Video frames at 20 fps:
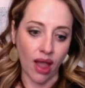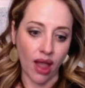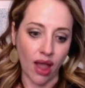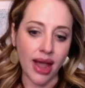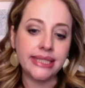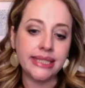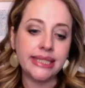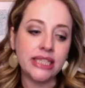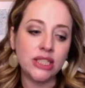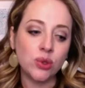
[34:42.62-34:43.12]

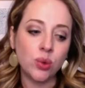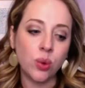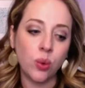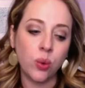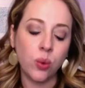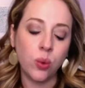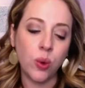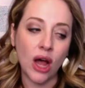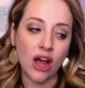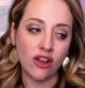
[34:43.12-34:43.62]
I send
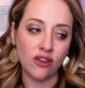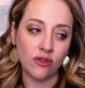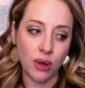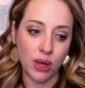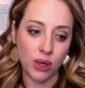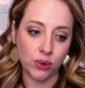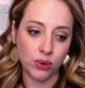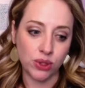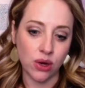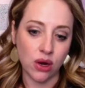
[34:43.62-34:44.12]
12
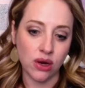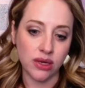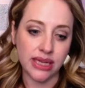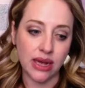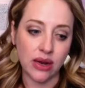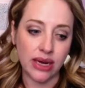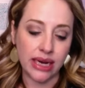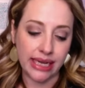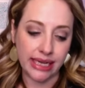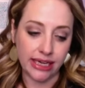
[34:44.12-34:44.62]
postcards
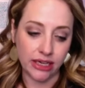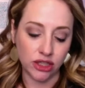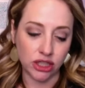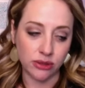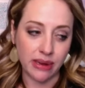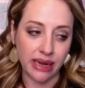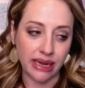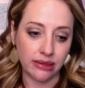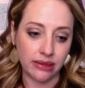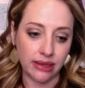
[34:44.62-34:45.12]
out a year
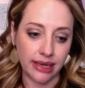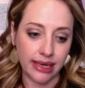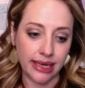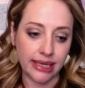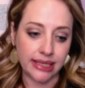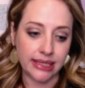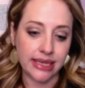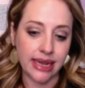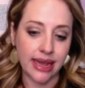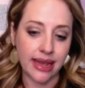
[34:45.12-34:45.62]
to my
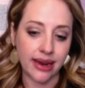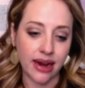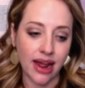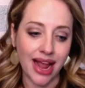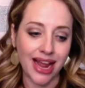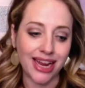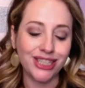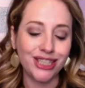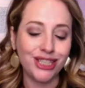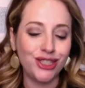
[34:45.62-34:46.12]
clients and
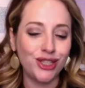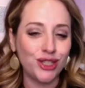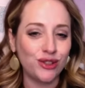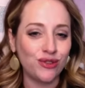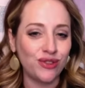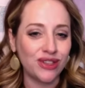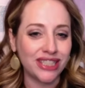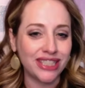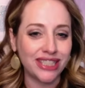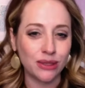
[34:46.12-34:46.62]
I just
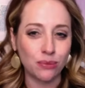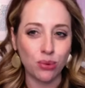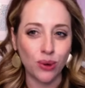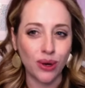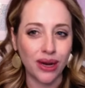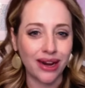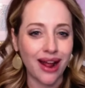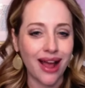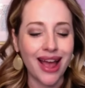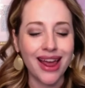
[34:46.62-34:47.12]
use
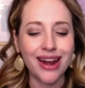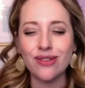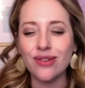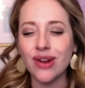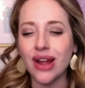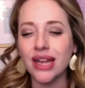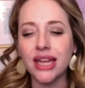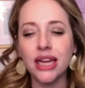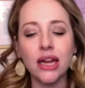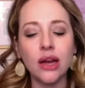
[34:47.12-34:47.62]
Print. I
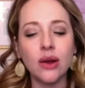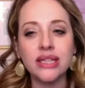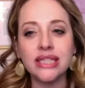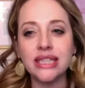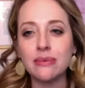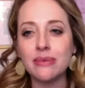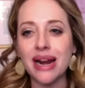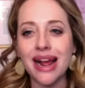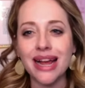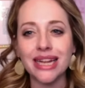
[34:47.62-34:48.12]
don't, you know,
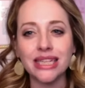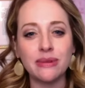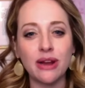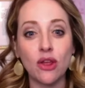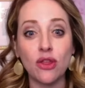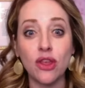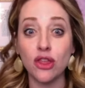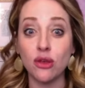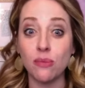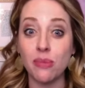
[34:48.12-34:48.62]
and someone asked
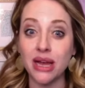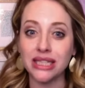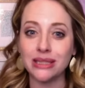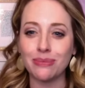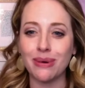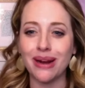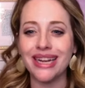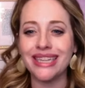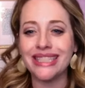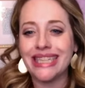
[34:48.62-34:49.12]
me, are they the
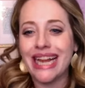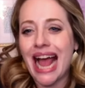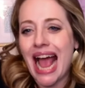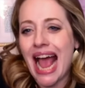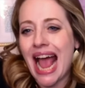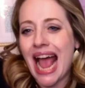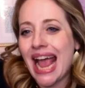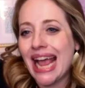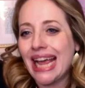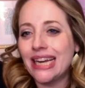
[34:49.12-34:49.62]
best price?
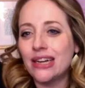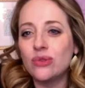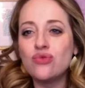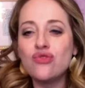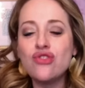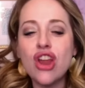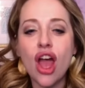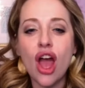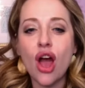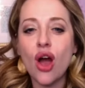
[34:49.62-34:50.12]
I
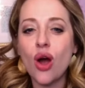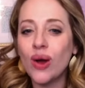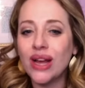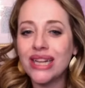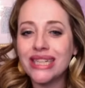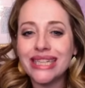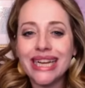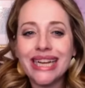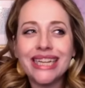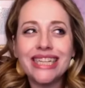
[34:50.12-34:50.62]
don't know.
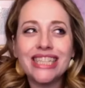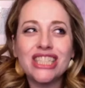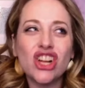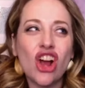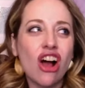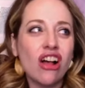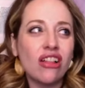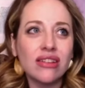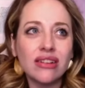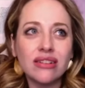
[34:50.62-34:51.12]
It's like a
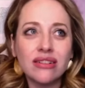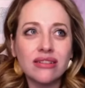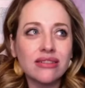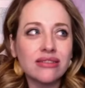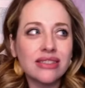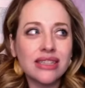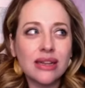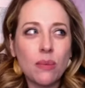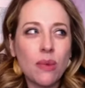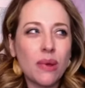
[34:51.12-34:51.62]

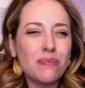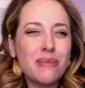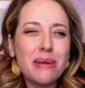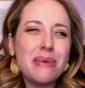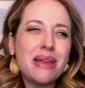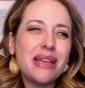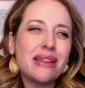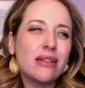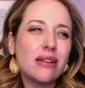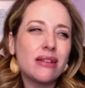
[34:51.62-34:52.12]
dollar, some
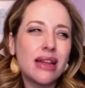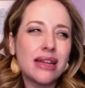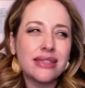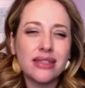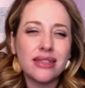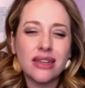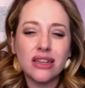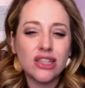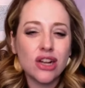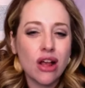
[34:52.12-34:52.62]
maybe a little
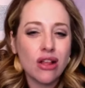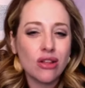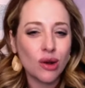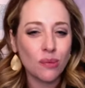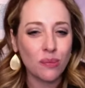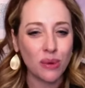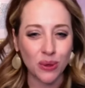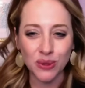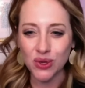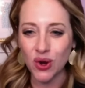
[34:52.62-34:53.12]
less than a
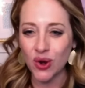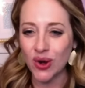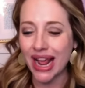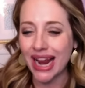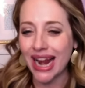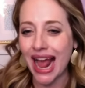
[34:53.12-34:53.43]
dollar a postcard.